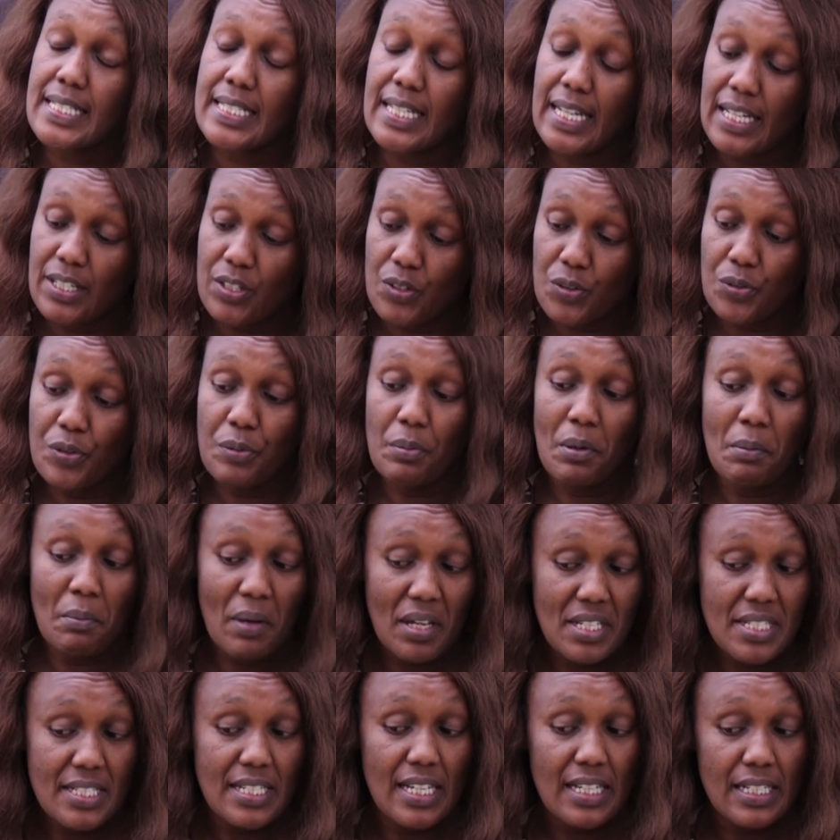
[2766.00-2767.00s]
said, you remember
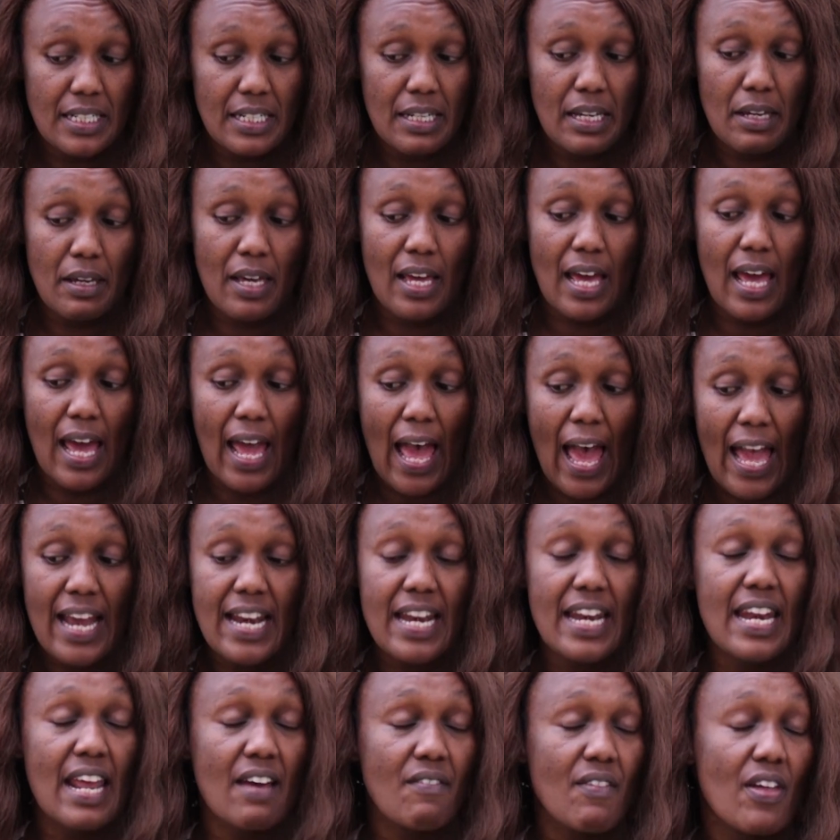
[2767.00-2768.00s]
I said I
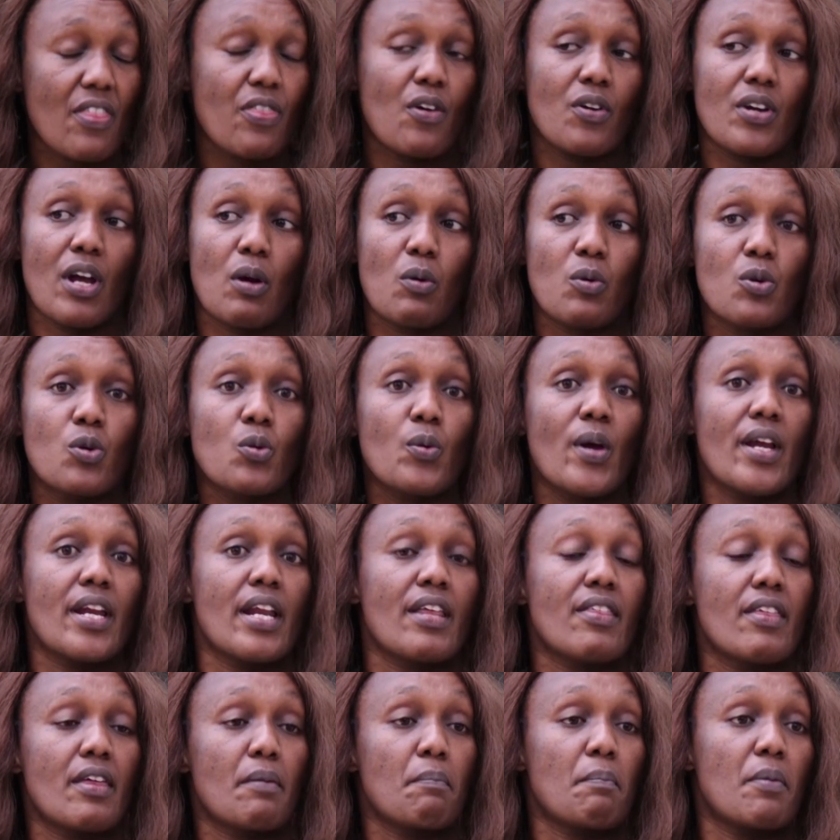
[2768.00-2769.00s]
never thought I would do
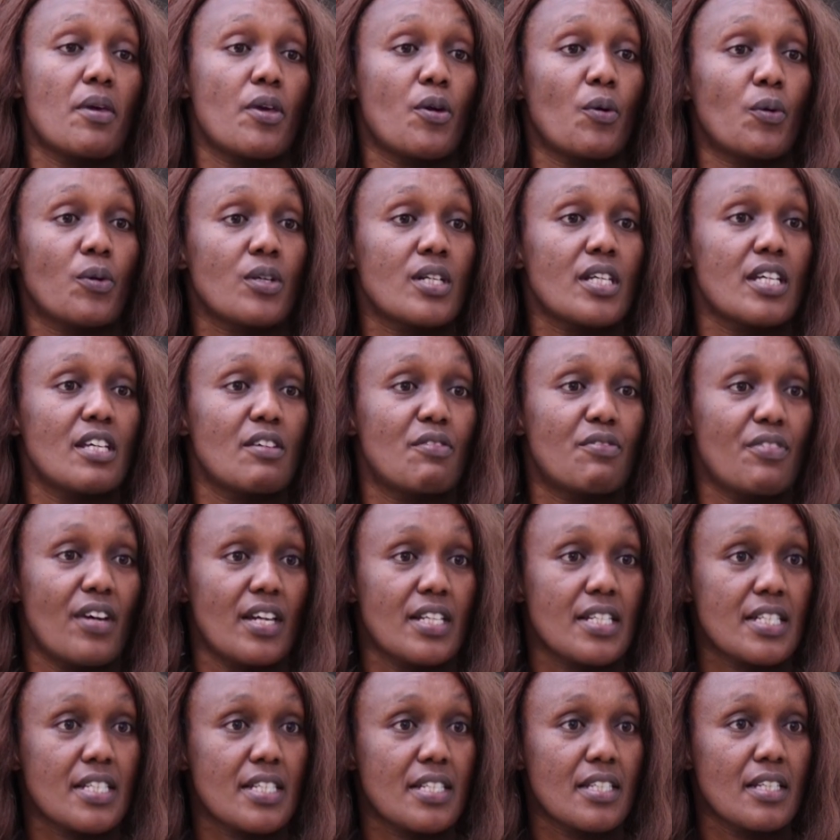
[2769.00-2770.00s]
anything beyond
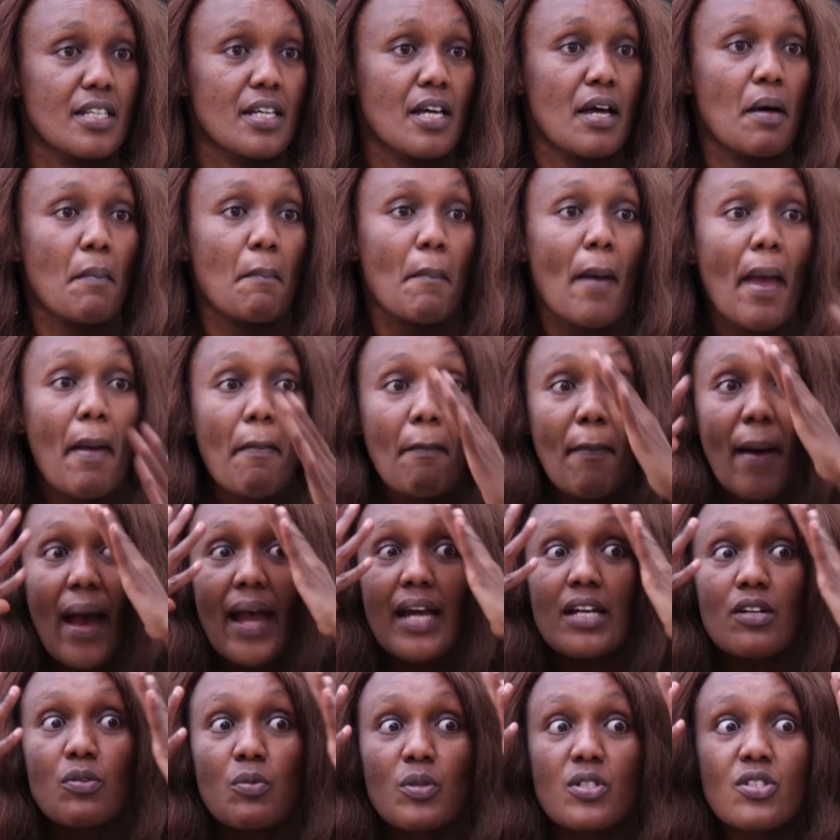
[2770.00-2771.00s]
events. My
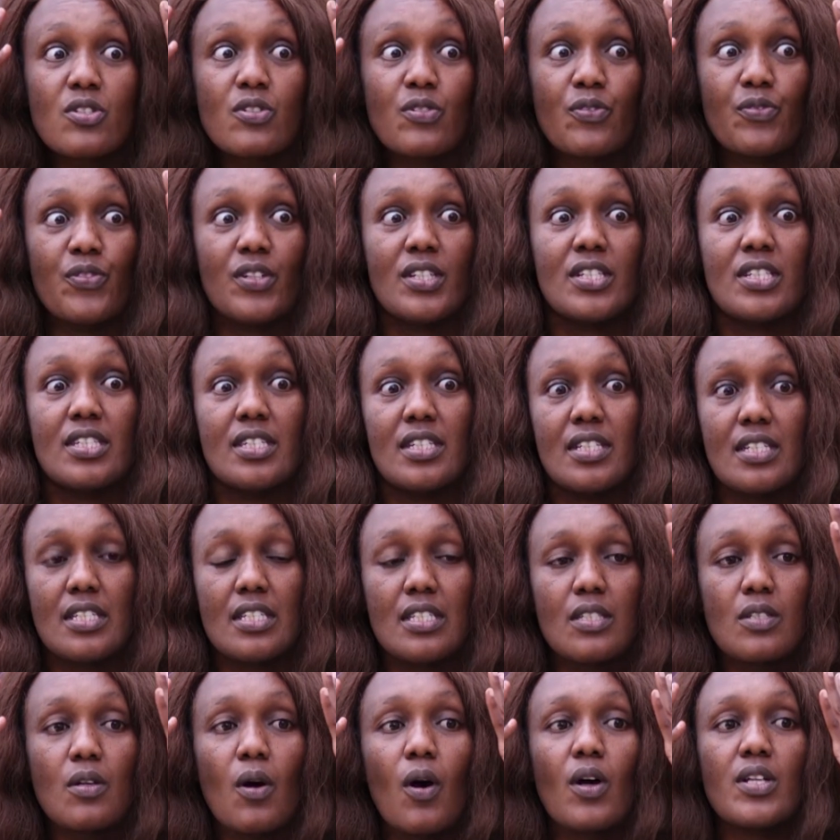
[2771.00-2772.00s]
mind was fixed, just
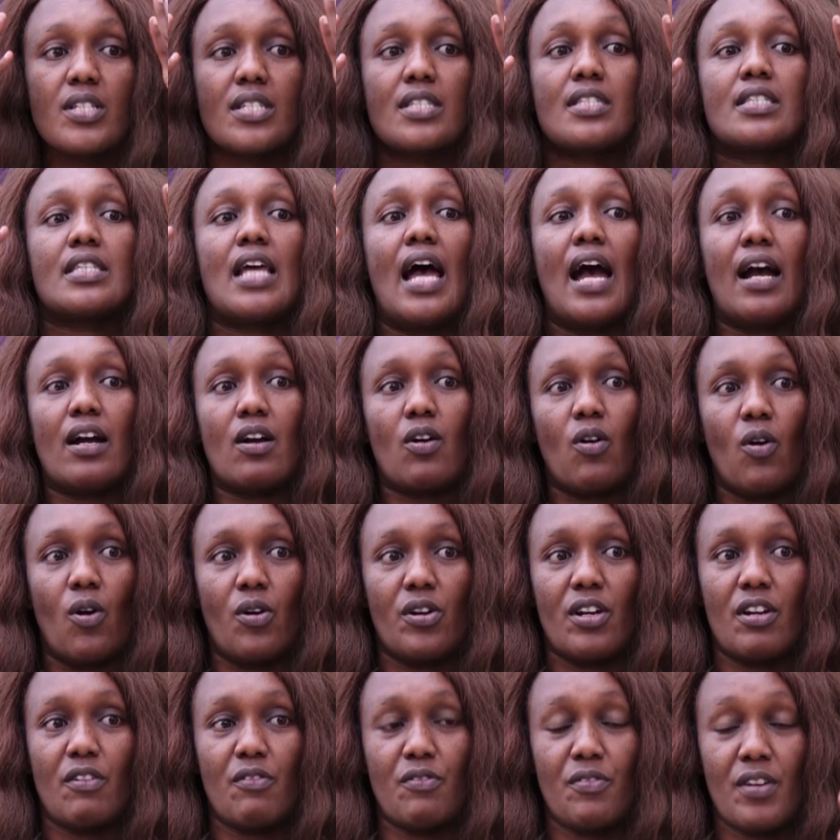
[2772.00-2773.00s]
stuck
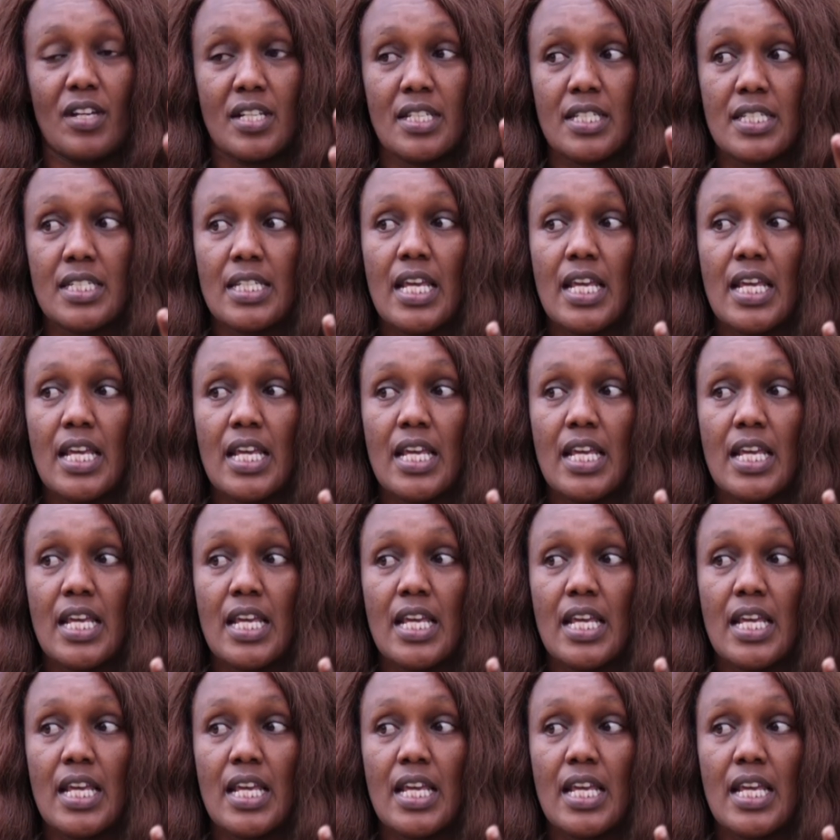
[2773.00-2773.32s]
on events.